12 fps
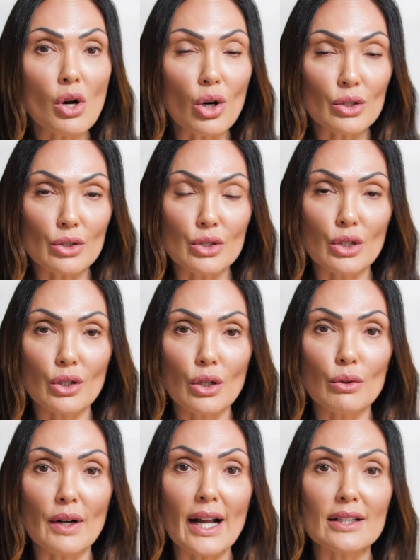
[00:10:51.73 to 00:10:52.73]
harder to
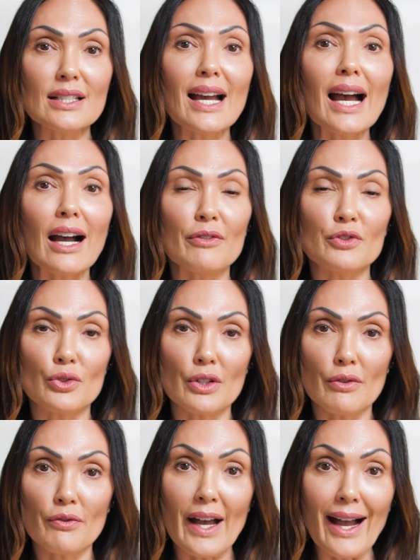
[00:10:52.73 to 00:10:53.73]
correct after
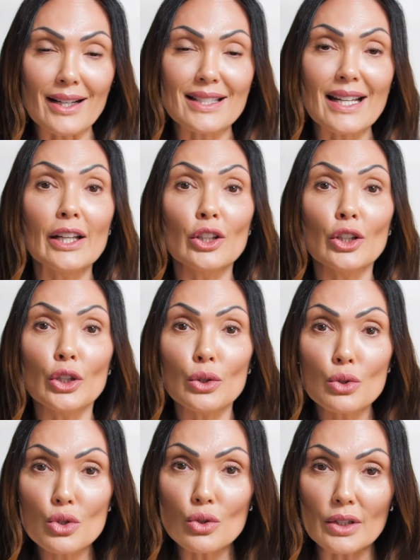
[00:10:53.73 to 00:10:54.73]
the fact, and
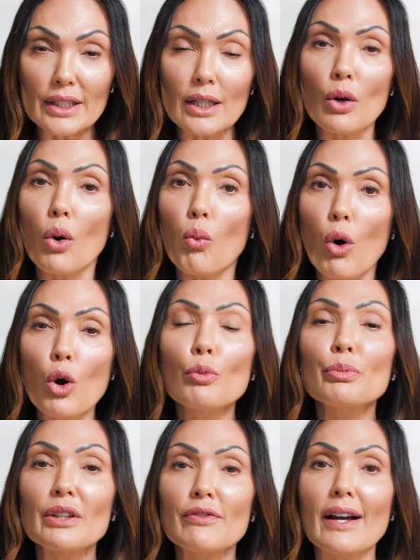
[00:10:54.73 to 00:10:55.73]
usually
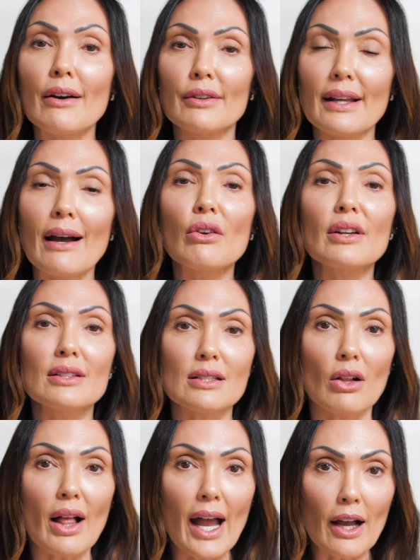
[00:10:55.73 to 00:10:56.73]
won't be found out
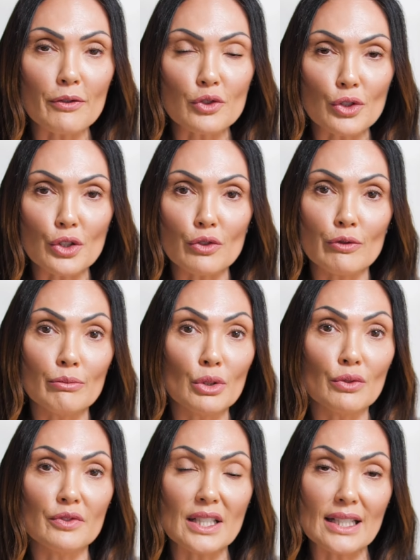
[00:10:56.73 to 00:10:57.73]
until after you've
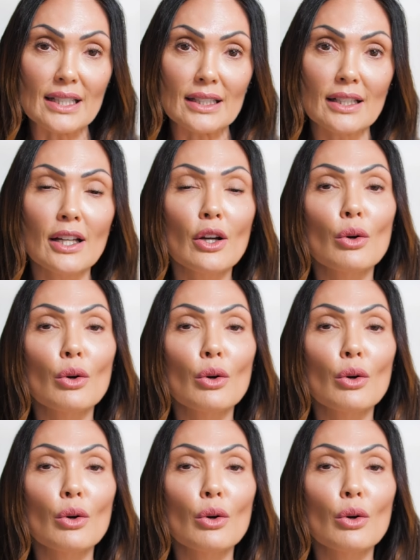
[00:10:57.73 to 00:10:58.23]
moved in,